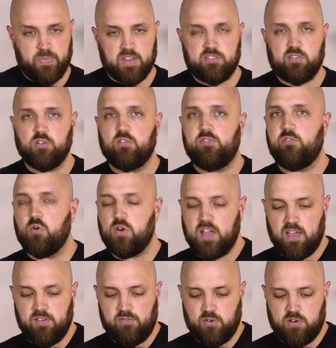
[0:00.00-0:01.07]
So your
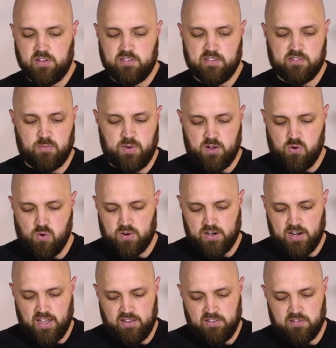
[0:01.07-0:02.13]
4K footage is
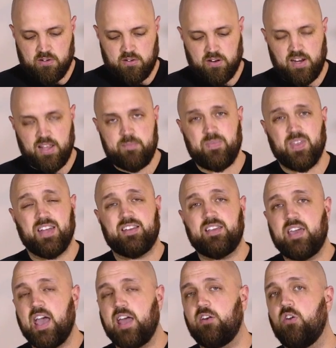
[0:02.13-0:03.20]
recorded internally. It
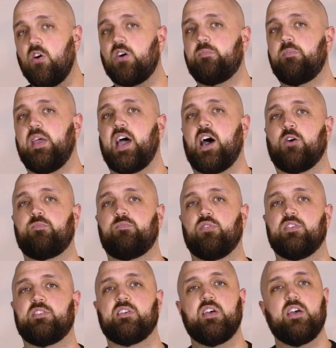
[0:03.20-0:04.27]
cannot be
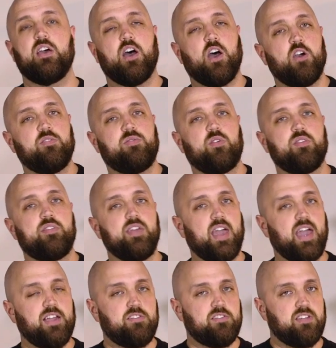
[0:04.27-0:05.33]
output over the
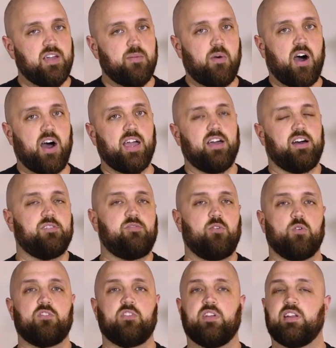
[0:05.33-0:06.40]
HDMI,
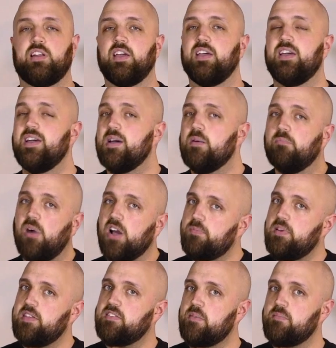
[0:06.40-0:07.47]
unfortunately. Might
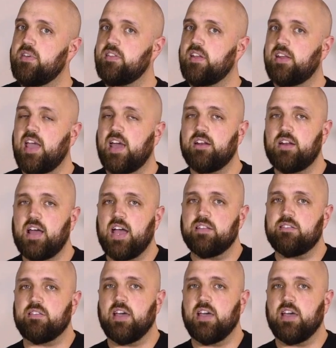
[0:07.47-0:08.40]
be something that Canon adds